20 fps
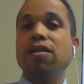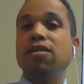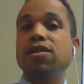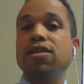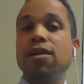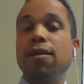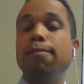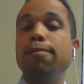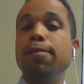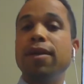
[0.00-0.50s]

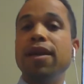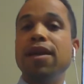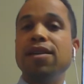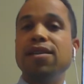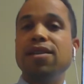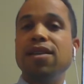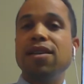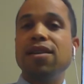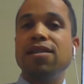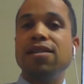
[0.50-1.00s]
there are
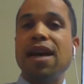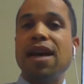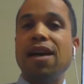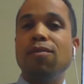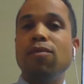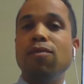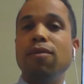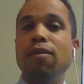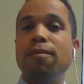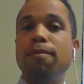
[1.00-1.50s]
some
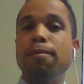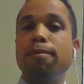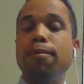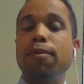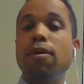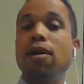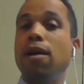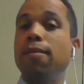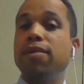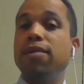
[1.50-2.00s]
places that
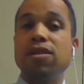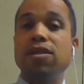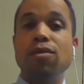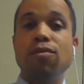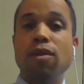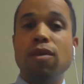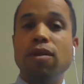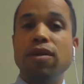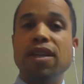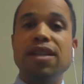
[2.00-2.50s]
will
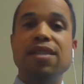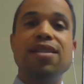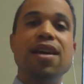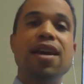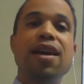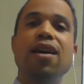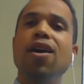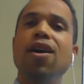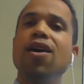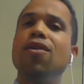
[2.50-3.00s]
promise the world.
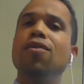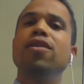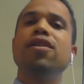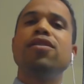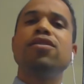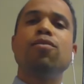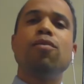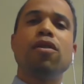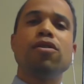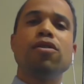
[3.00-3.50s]
They say,
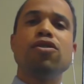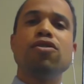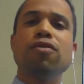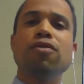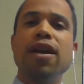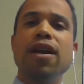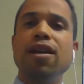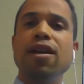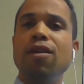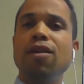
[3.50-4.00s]
oh, this
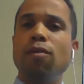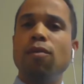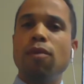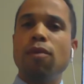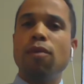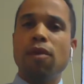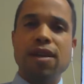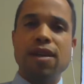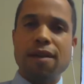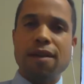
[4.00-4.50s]
works great.
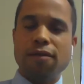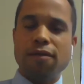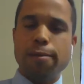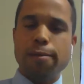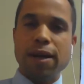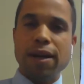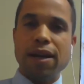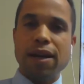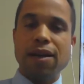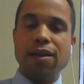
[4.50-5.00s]
It works in
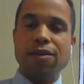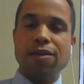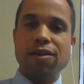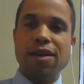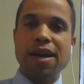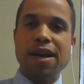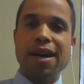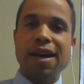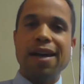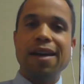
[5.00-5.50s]
everybody,
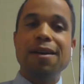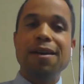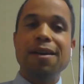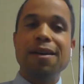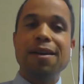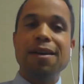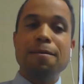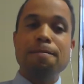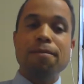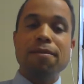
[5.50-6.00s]

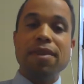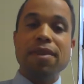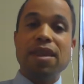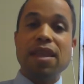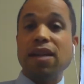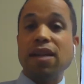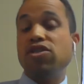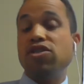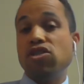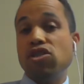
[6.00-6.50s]
okay?
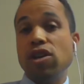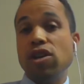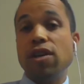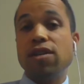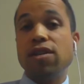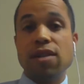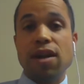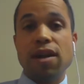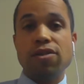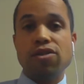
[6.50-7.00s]

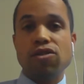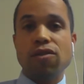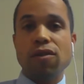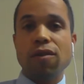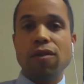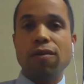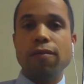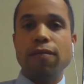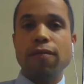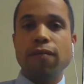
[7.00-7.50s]
That's just
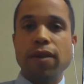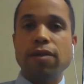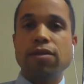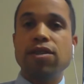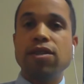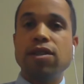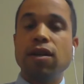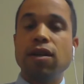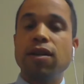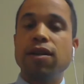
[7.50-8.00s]
not true.
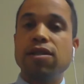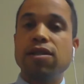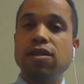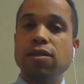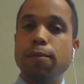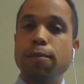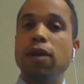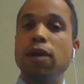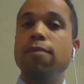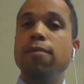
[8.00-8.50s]
There's
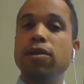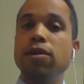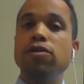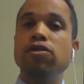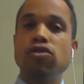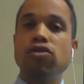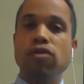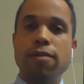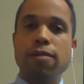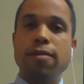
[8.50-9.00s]
still
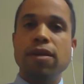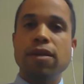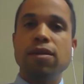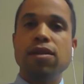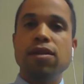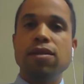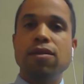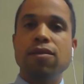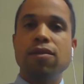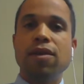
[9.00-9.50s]
experimental
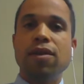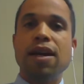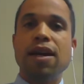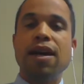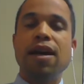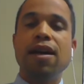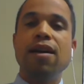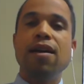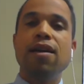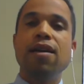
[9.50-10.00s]
treatments,
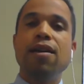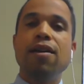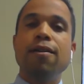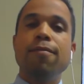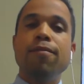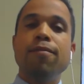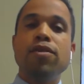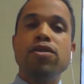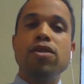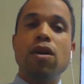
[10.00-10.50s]

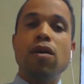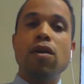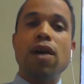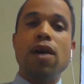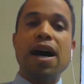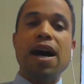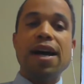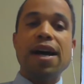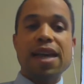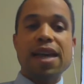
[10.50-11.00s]
okay?
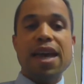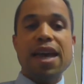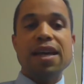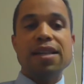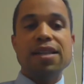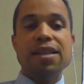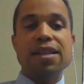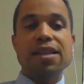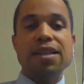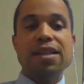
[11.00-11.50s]
So I
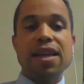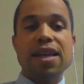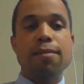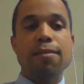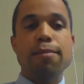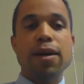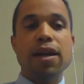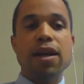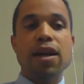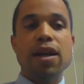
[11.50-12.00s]
can't
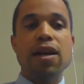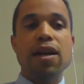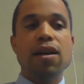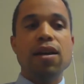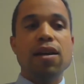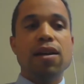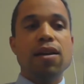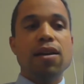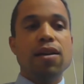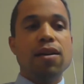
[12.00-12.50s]
take
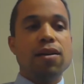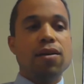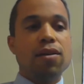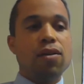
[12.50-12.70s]
somebody